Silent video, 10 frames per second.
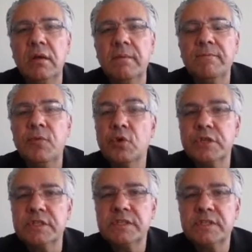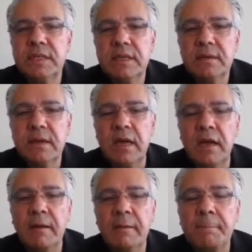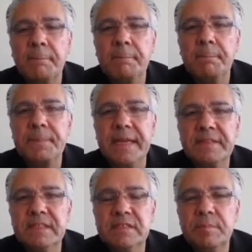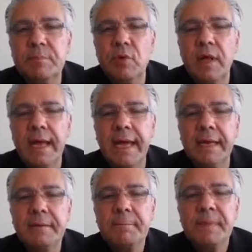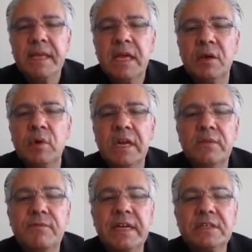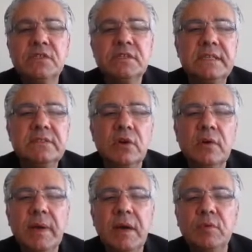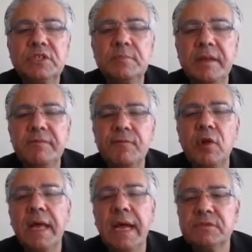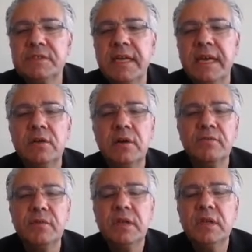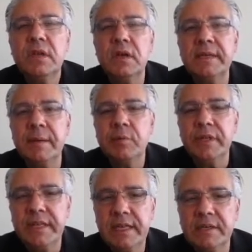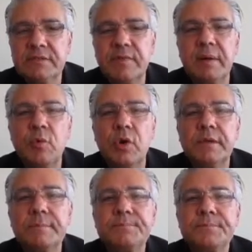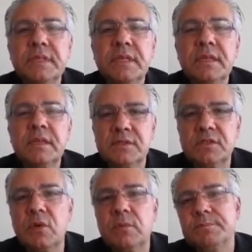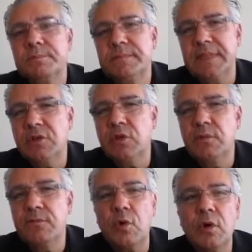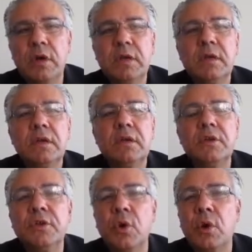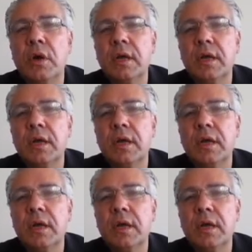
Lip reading: focus that these people had. And what are the factors they talk about which may fall outside of Napoleon Hill's framework. So thank you for your